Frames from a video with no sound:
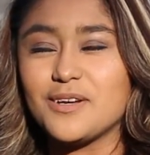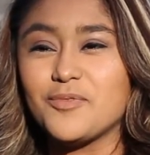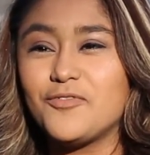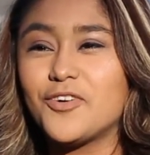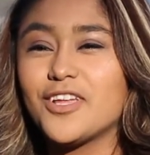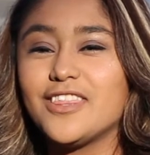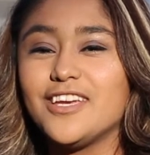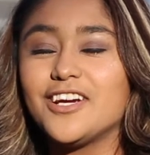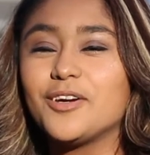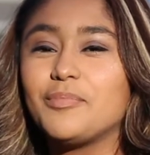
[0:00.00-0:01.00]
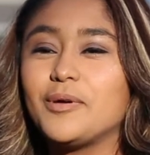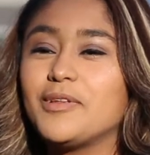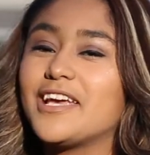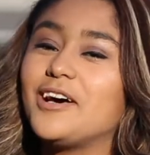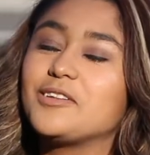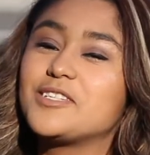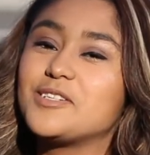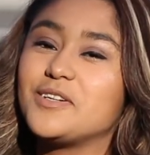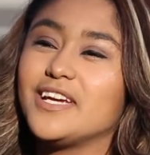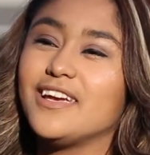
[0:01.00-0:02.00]
I'm a fourth year public health
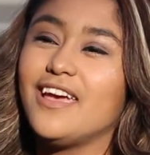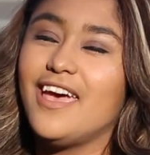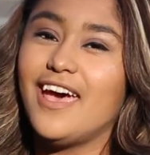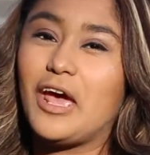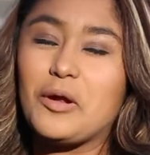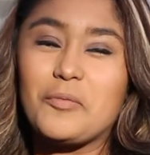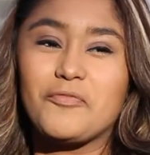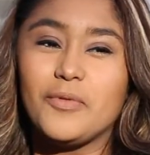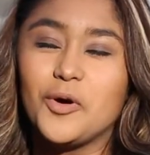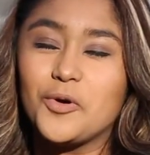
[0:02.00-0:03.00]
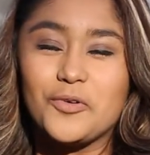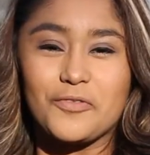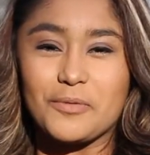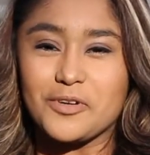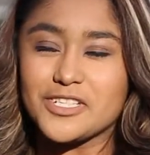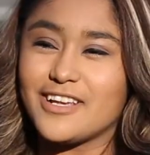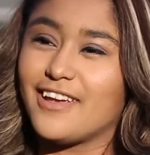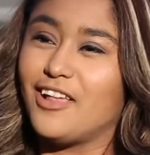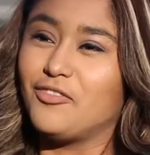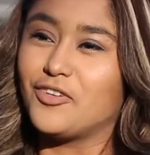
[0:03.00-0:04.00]
student and I'm local from Merced,
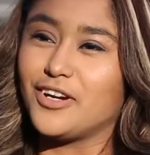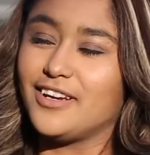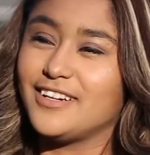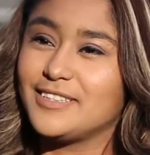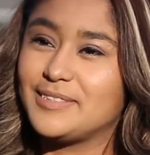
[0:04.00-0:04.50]
California.